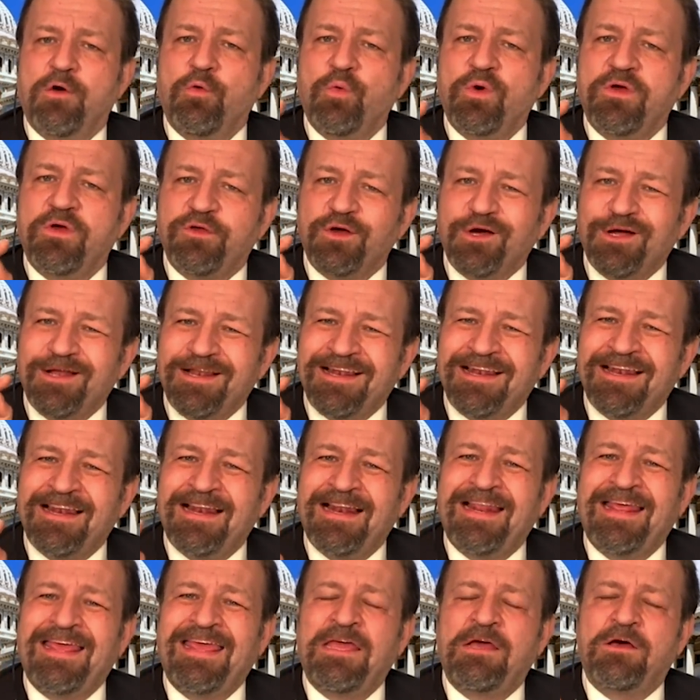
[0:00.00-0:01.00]
with
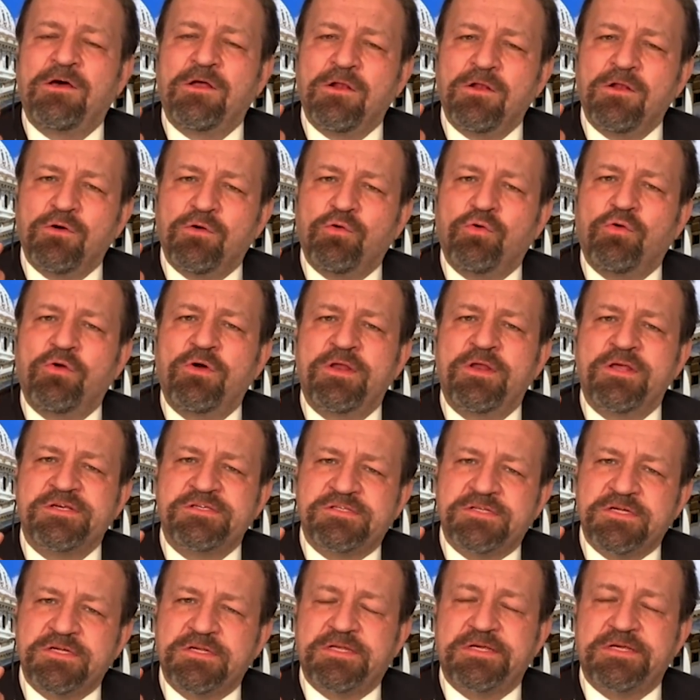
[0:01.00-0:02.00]
illegal orders
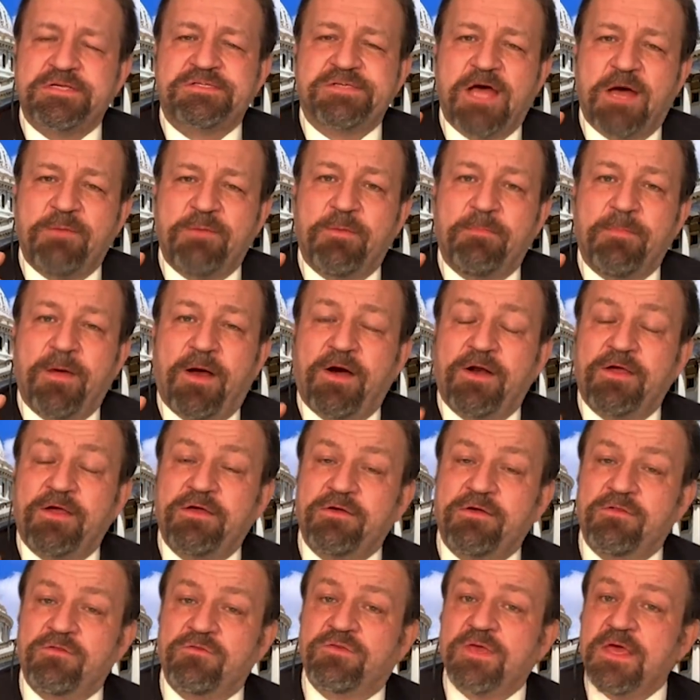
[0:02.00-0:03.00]
to disarm
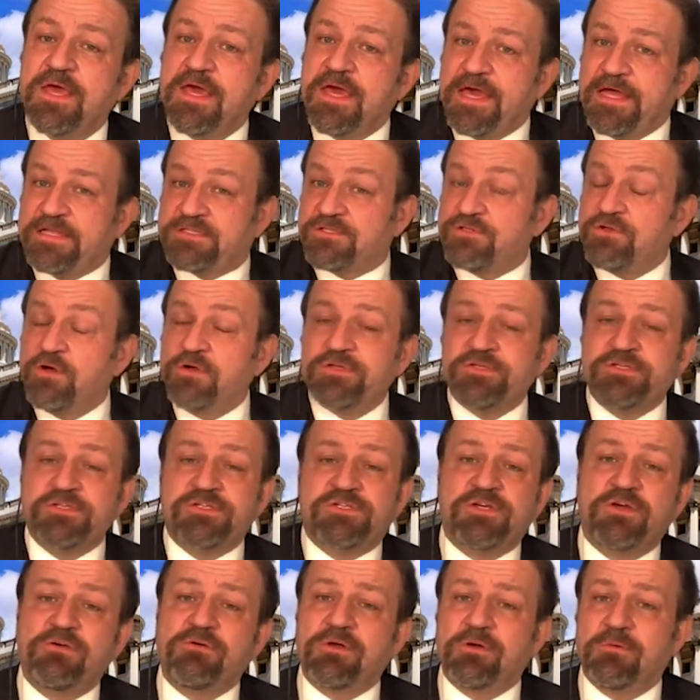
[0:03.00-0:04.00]
Americans. It's not just
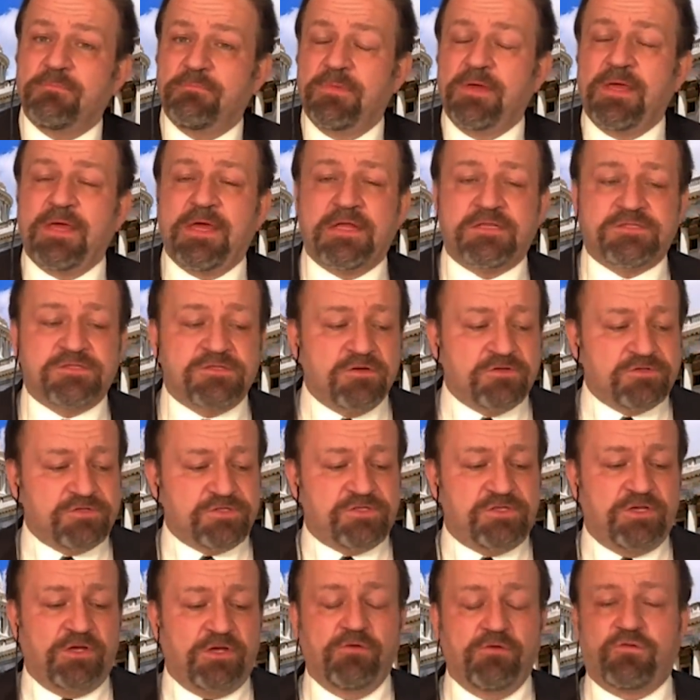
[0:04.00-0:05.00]
you and me. It's right. not
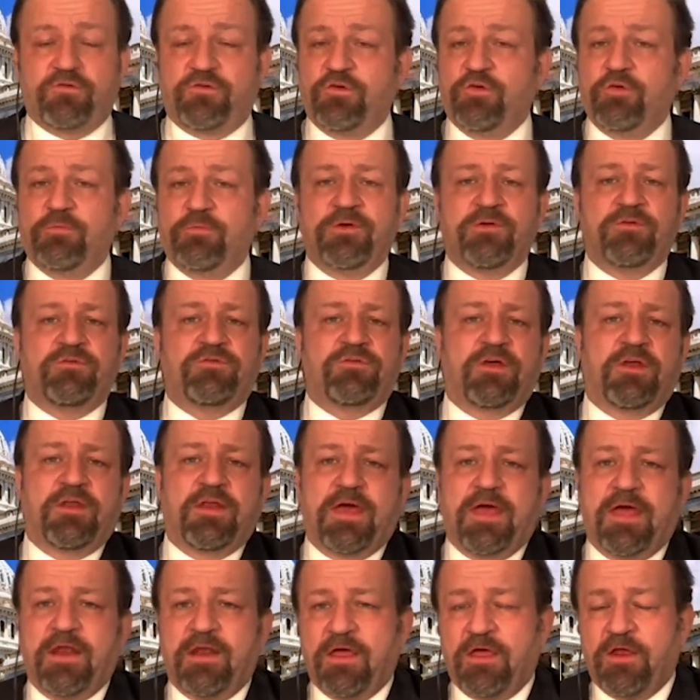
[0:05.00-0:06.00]
just YouTubers and,
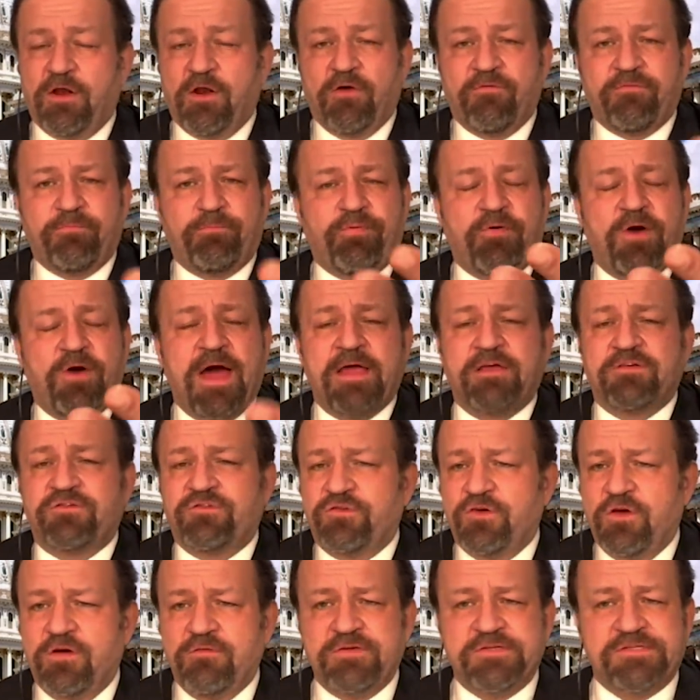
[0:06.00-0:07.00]
and you know prior
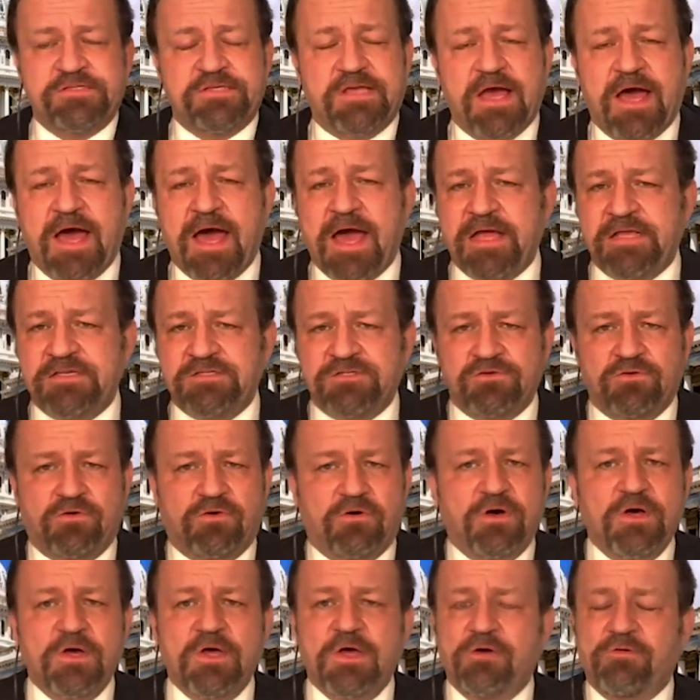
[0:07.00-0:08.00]
service guys
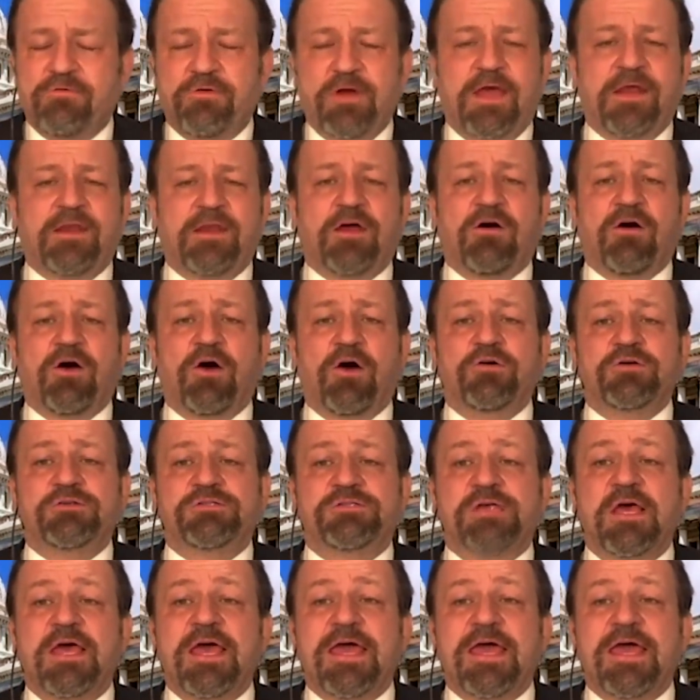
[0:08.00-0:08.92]
or radio hosts.